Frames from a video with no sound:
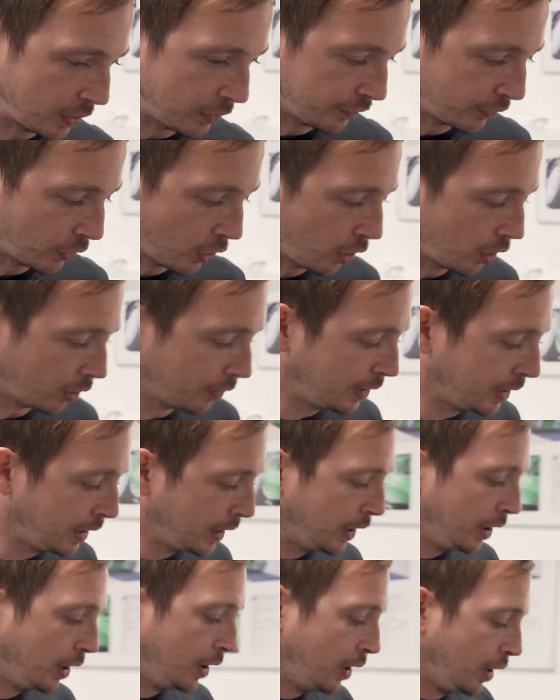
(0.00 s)
you've got
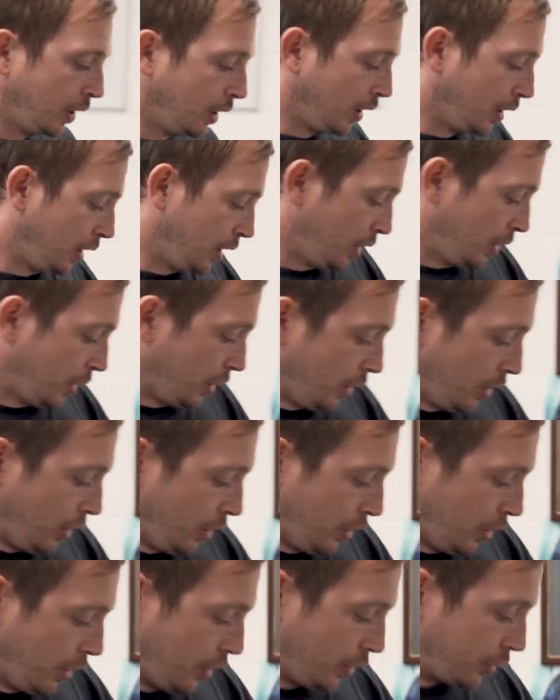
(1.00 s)

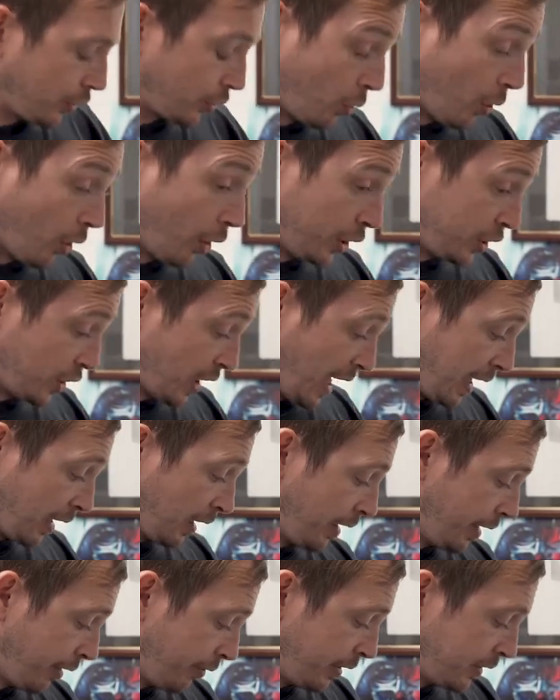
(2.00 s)
squirter jet
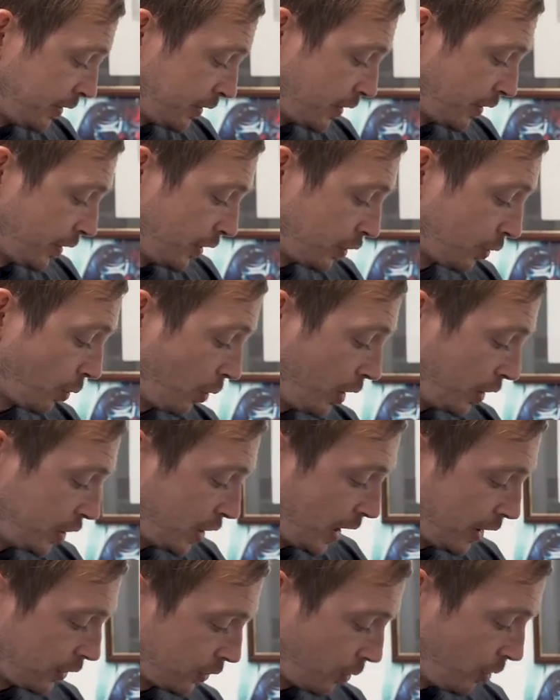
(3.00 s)
clearance, squirter
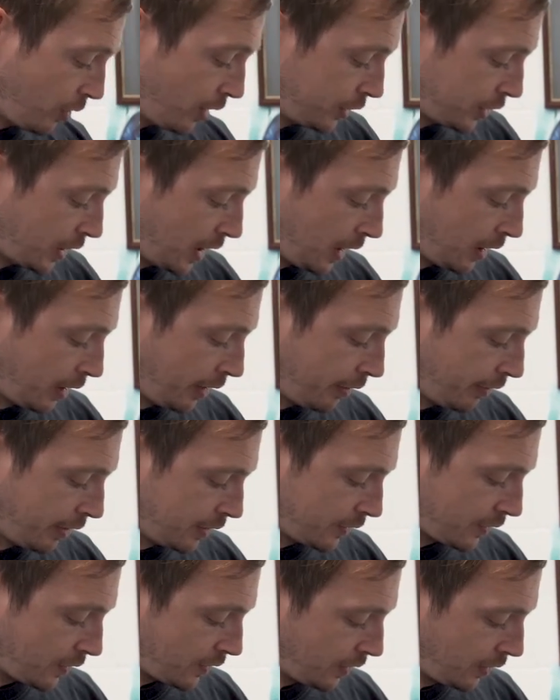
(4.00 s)
jet
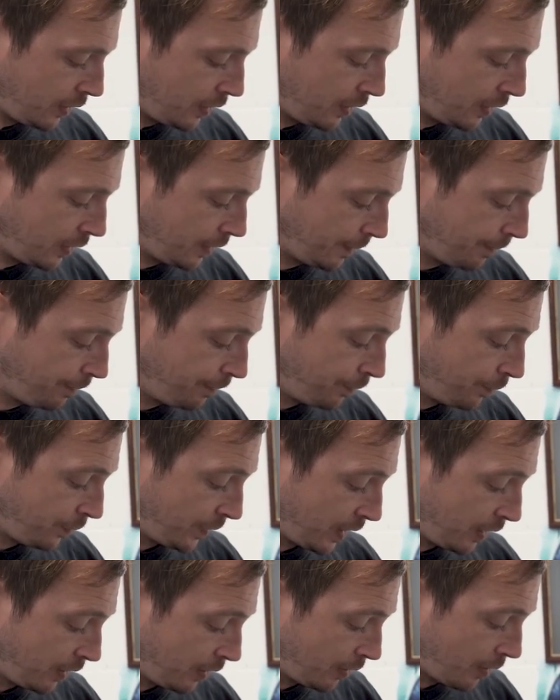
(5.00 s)
clearance,
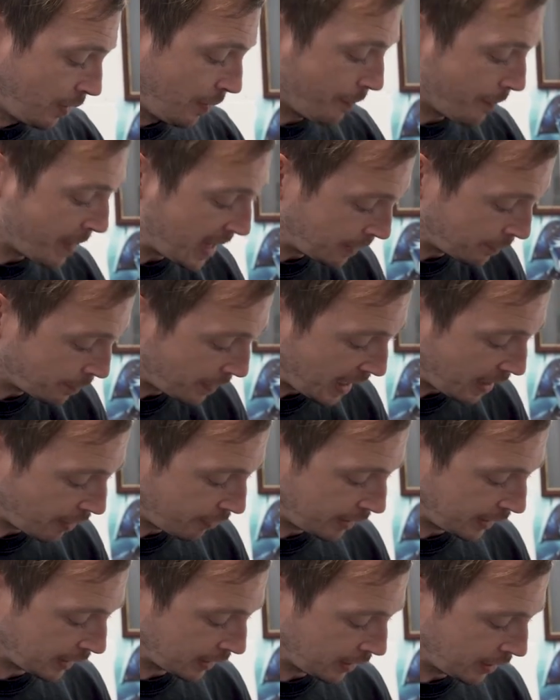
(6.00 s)
main
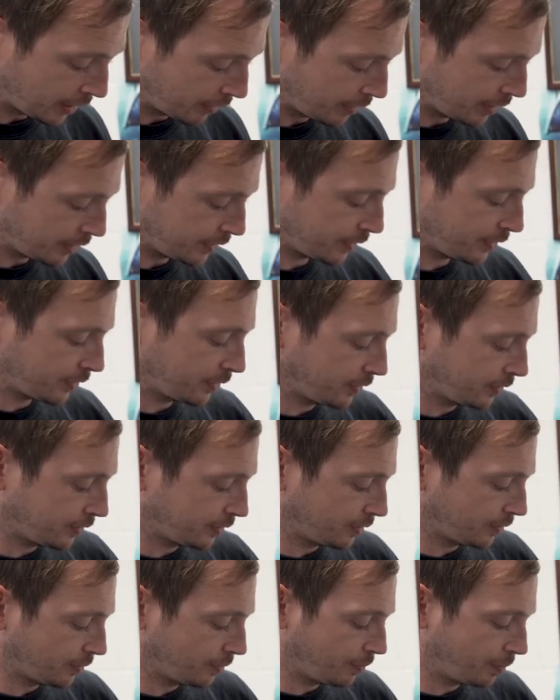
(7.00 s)
bearing clearance,
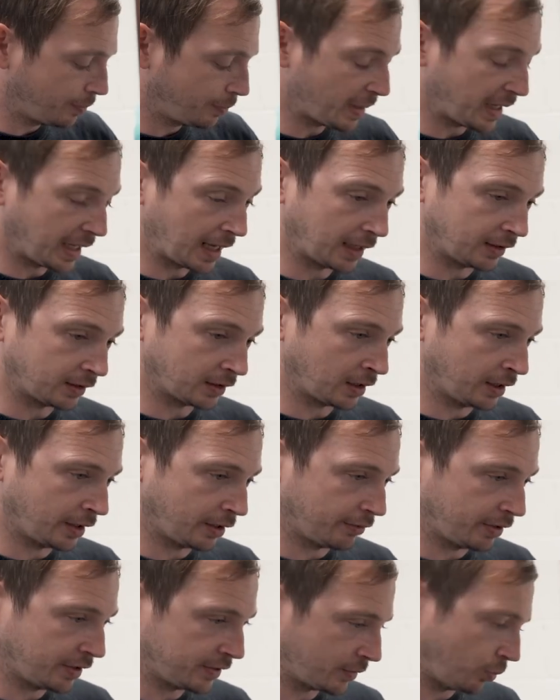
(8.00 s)
big end
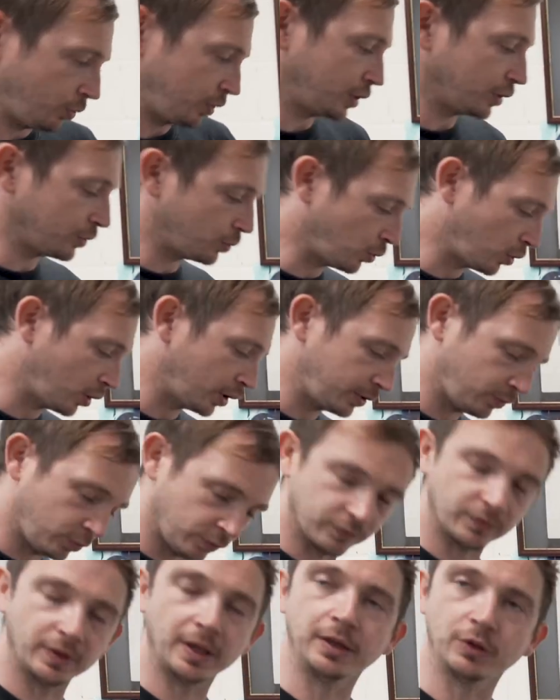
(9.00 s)
clearance, which is why
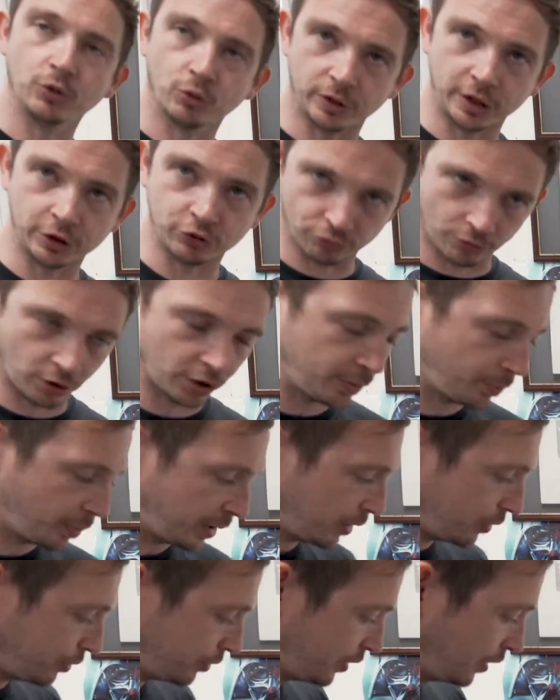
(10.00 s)
they call it dry
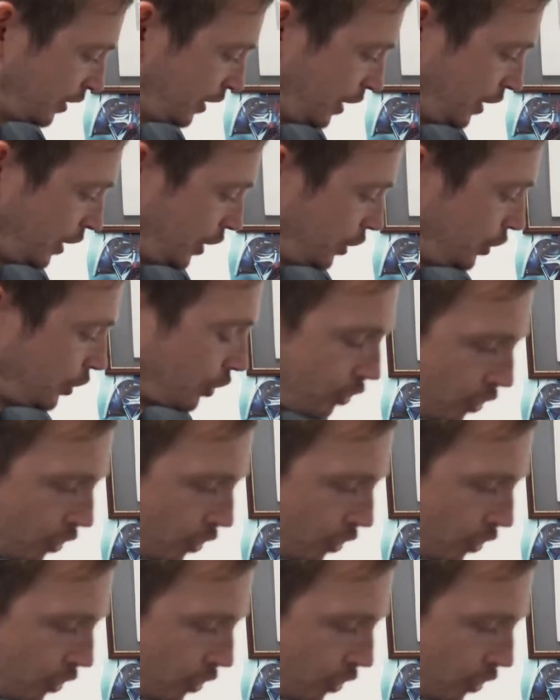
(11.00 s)
build. You're